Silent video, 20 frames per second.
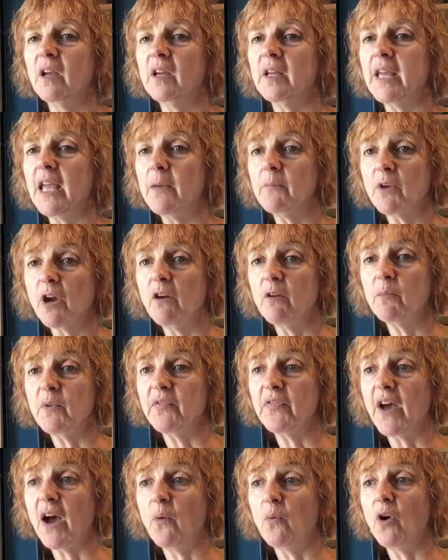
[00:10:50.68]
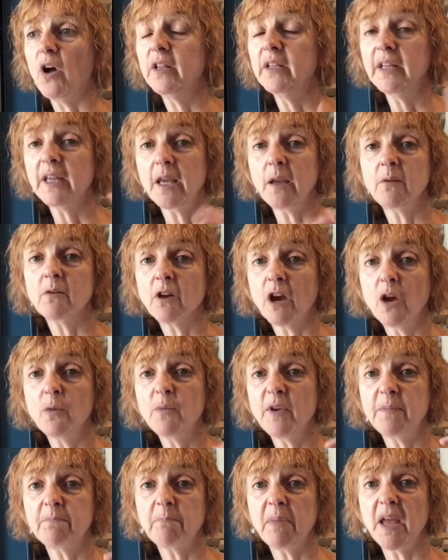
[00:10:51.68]
Keep going with that one. Keep going
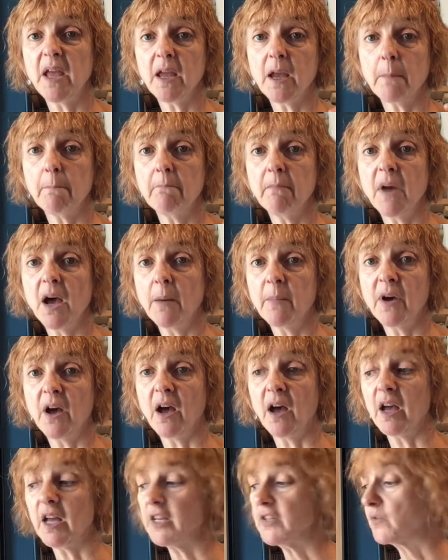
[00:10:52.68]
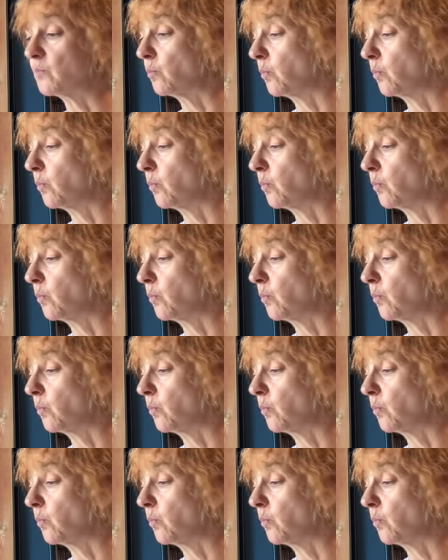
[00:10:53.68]
with Big Mama as